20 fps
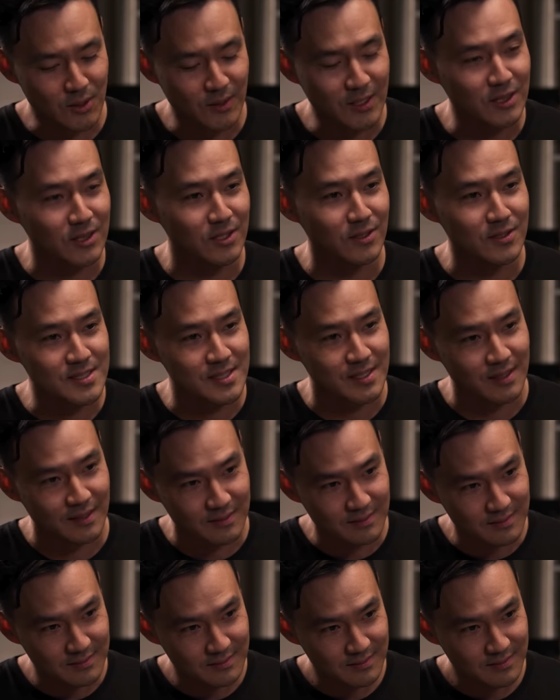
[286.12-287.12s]
only 13.
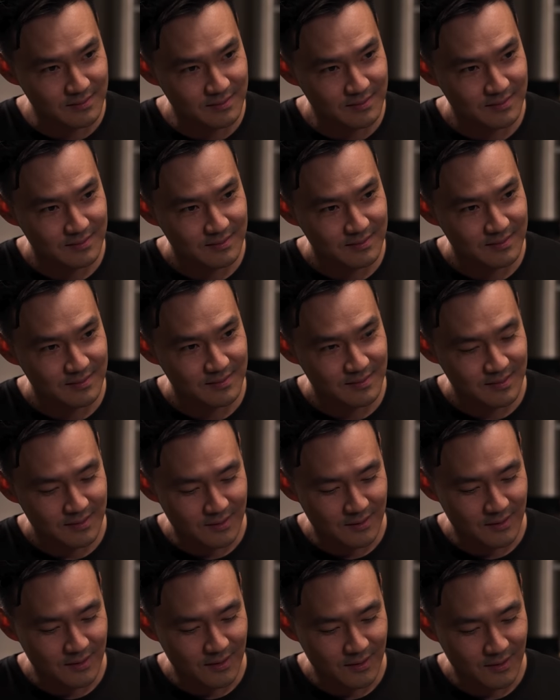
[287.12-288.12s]

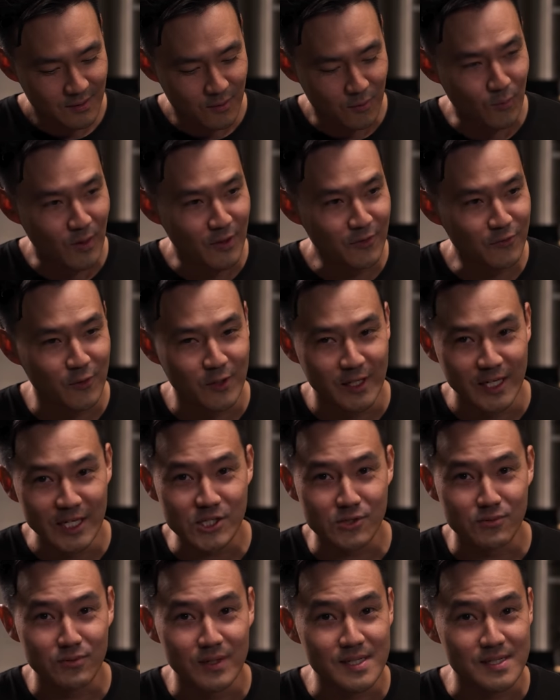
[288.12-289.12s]
One for
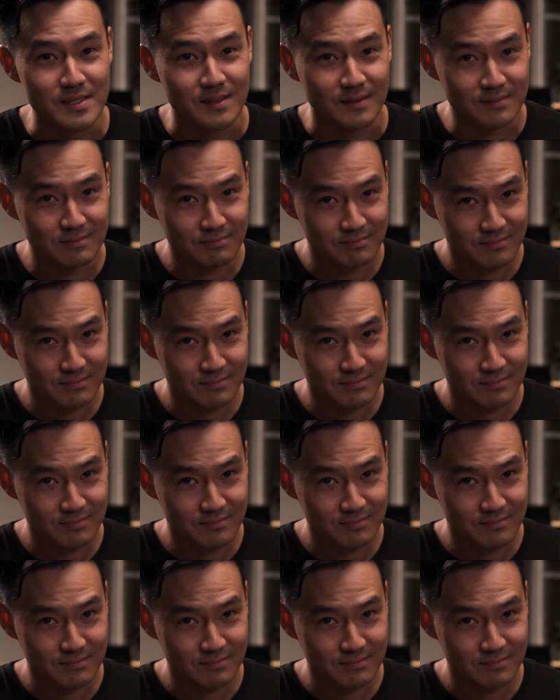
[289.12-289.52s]
each reason.